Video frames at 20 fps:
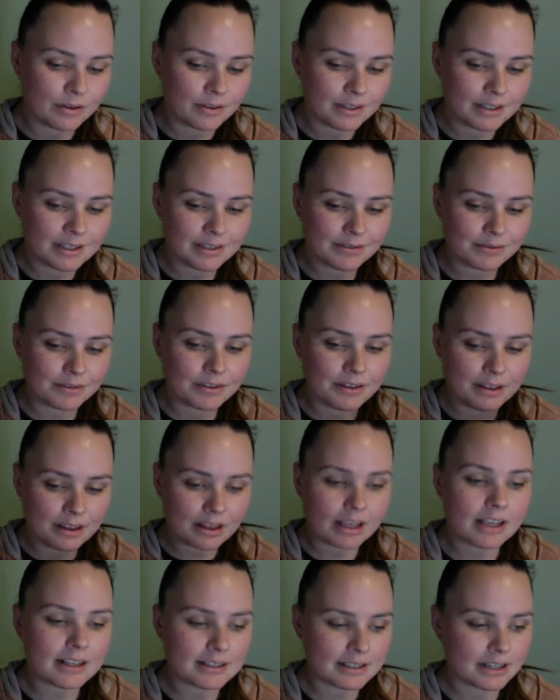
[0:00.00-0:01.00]
different
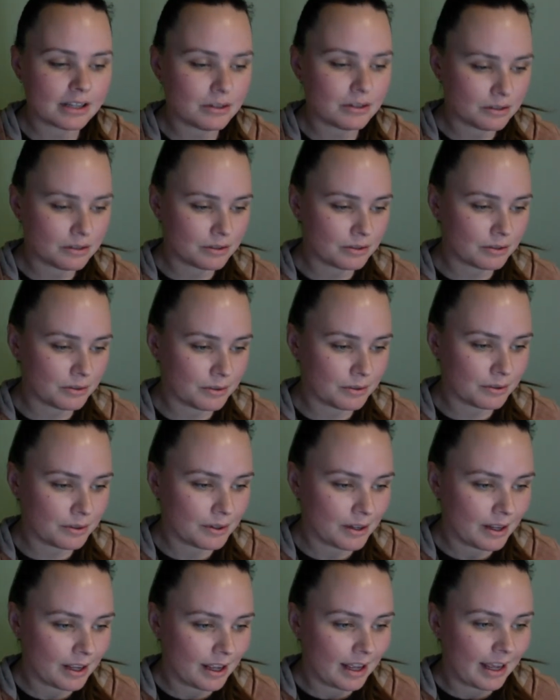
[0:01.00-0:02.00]
things that you do.
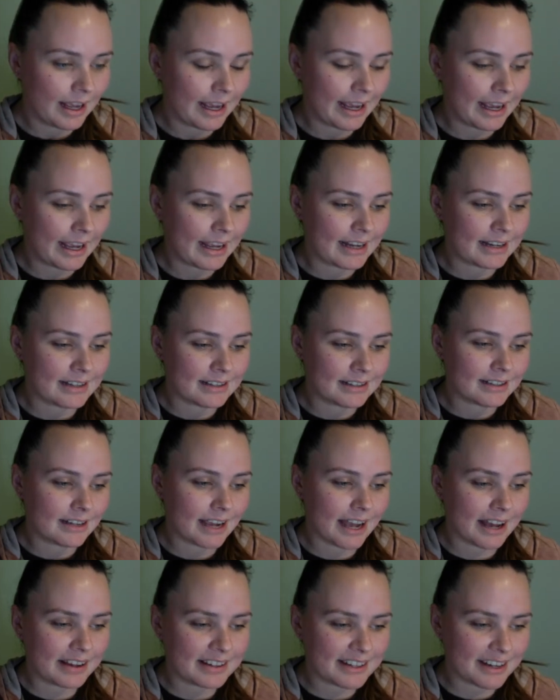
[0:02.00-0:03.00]
And
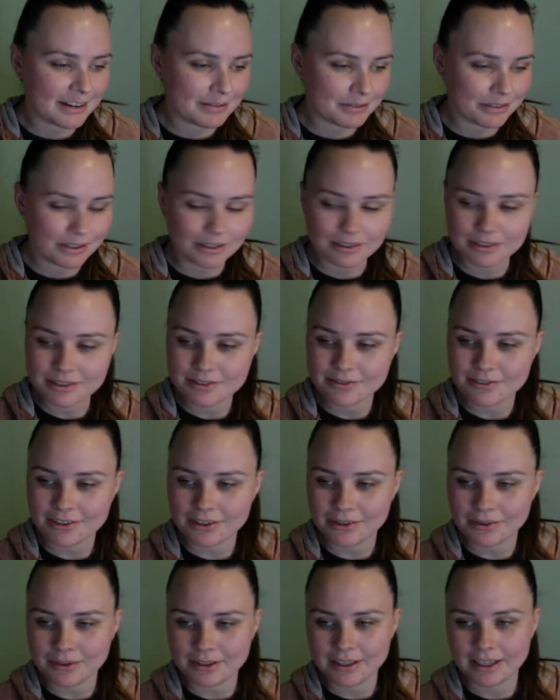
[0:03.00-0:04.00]
how did everyone else
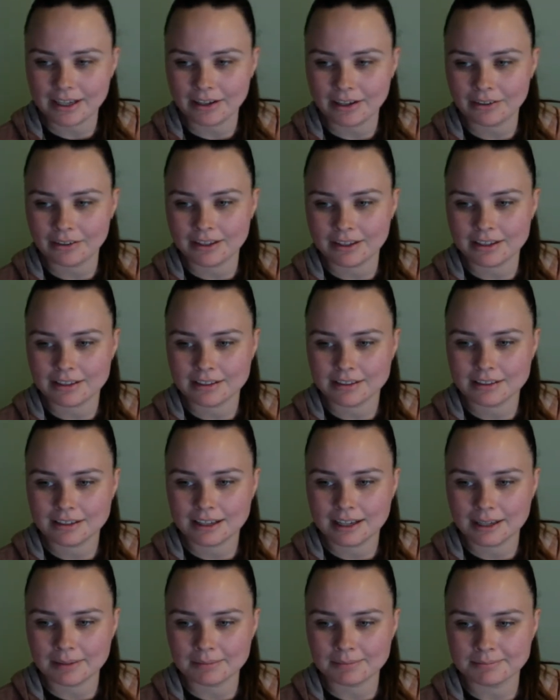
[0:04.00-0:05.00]
feel when they got
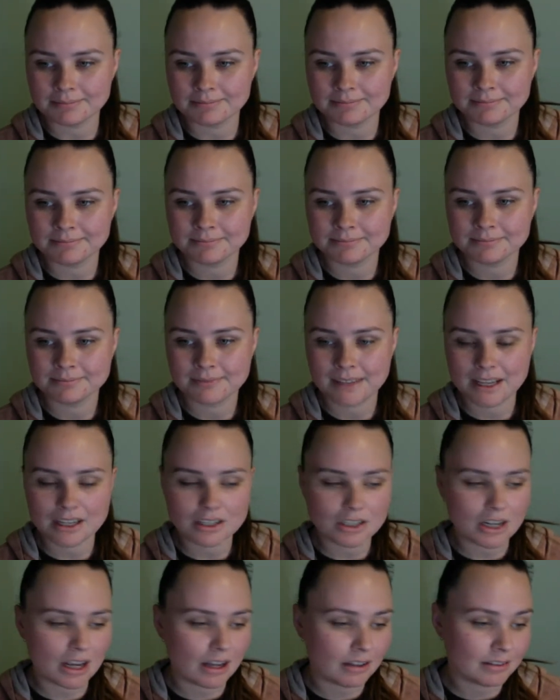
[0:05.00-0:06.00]
their
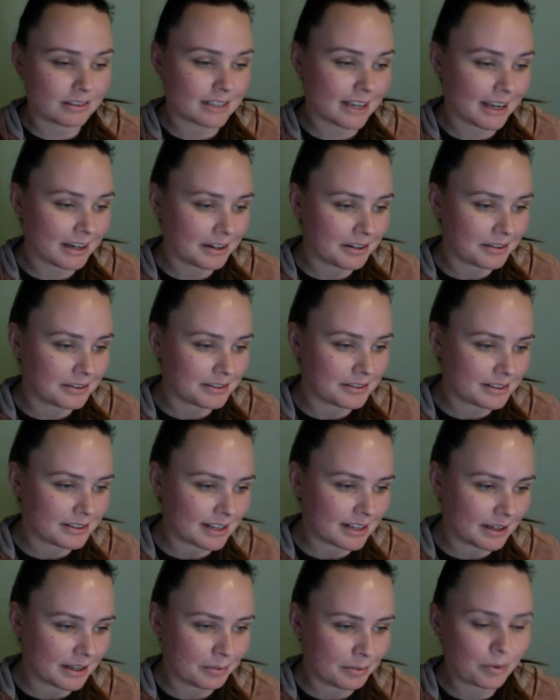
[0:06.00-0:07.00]
child diagnosed?
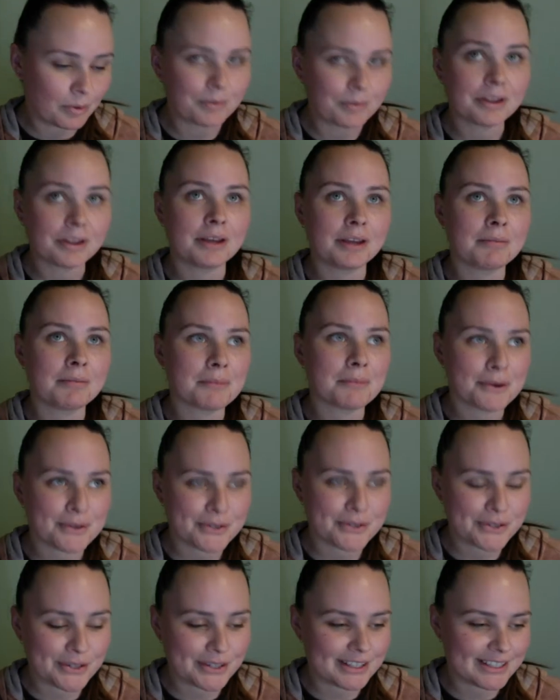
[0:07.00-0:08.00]
Like, what were the
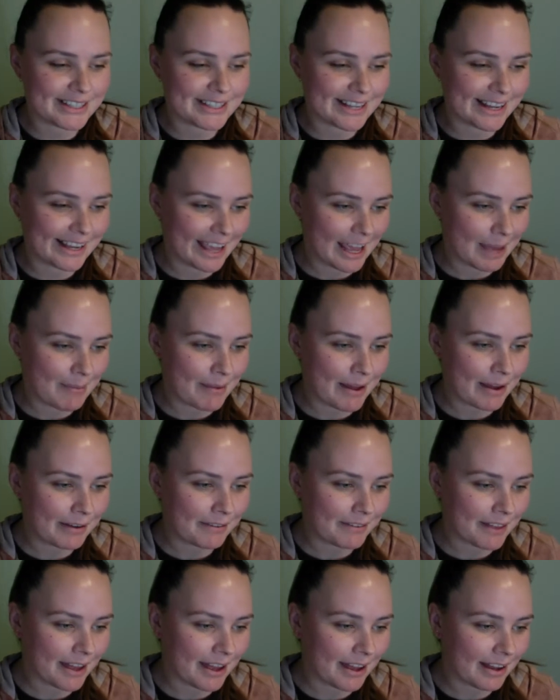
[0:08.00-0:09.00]
emotions that came out of
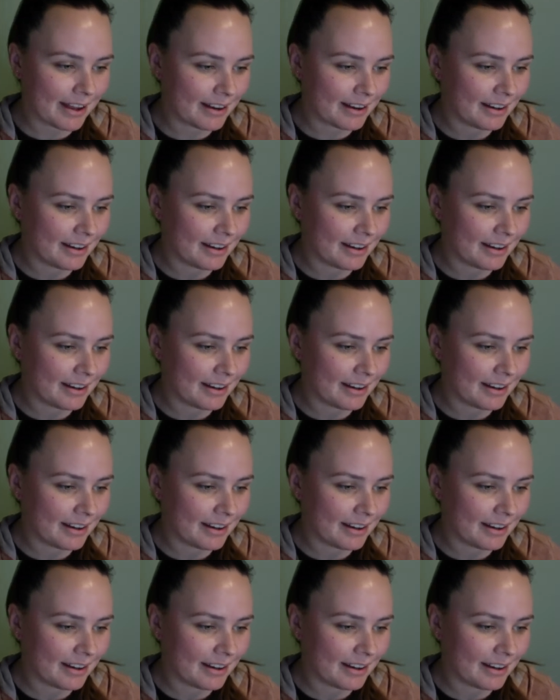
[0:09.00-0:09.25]
that?